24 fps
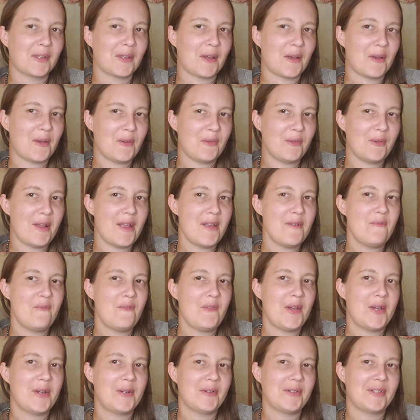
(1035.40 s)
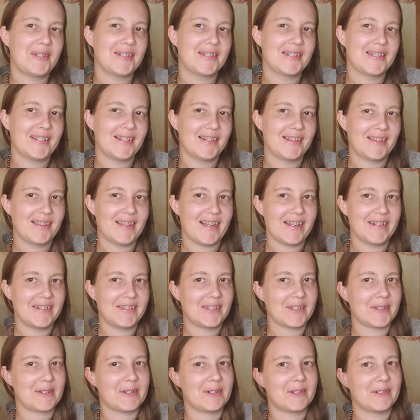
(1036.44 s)
Alright folks, that's
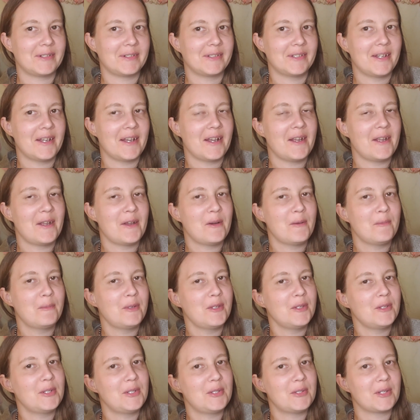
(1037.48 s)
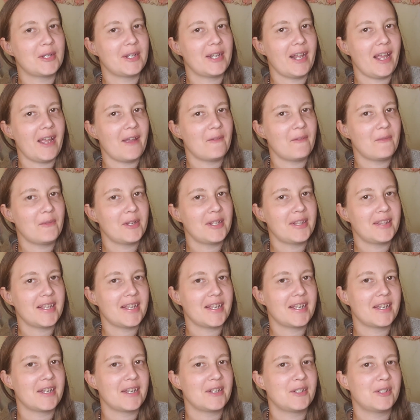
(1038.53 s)
all. I hope you enjoyed
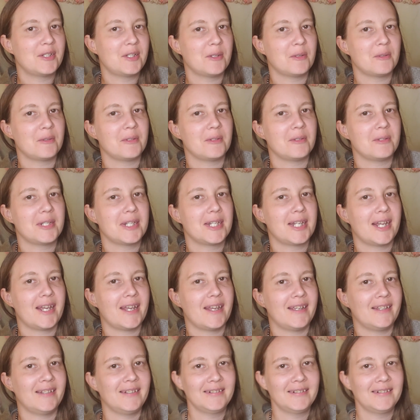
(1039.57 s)
everything I showed you today.